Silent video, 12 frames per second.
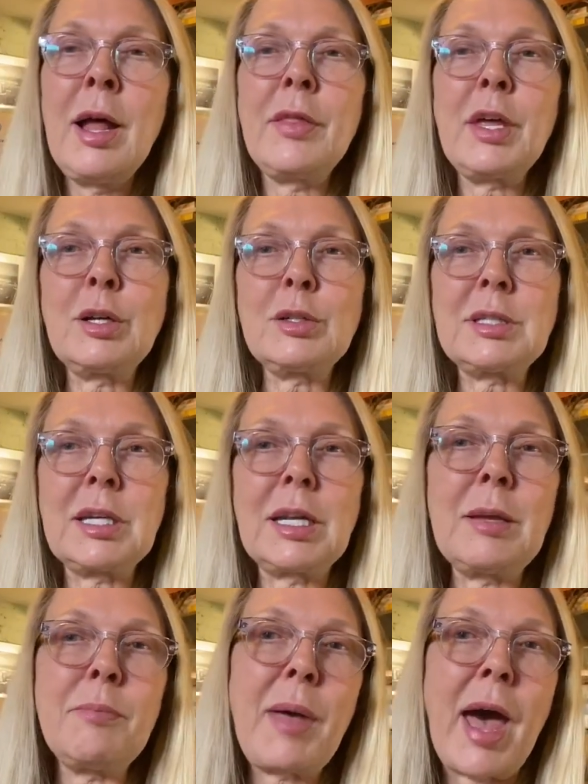that are
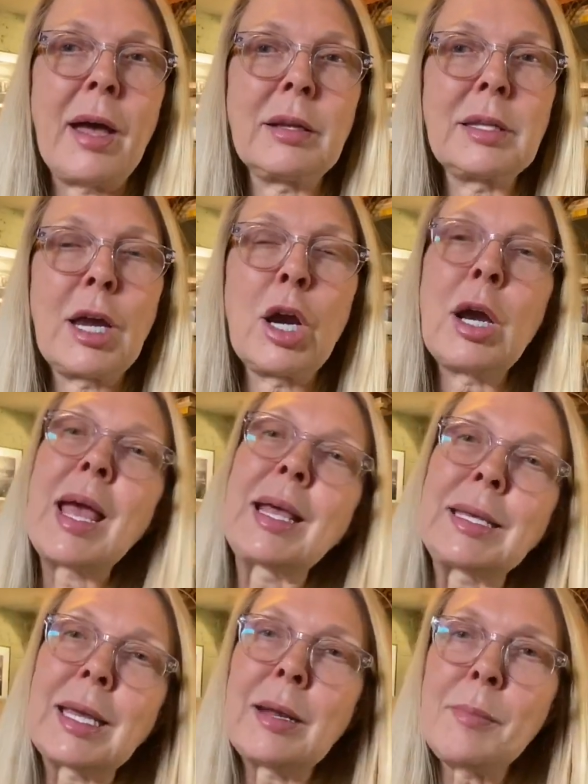sitting back there
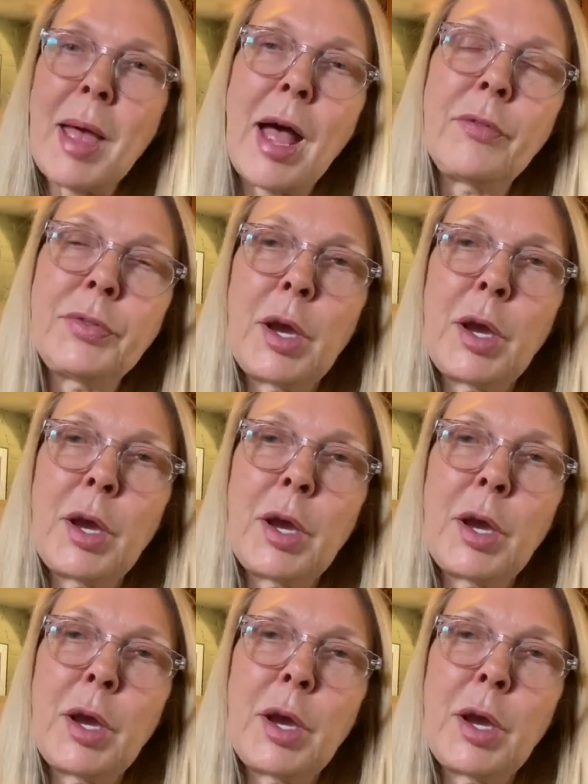and get them out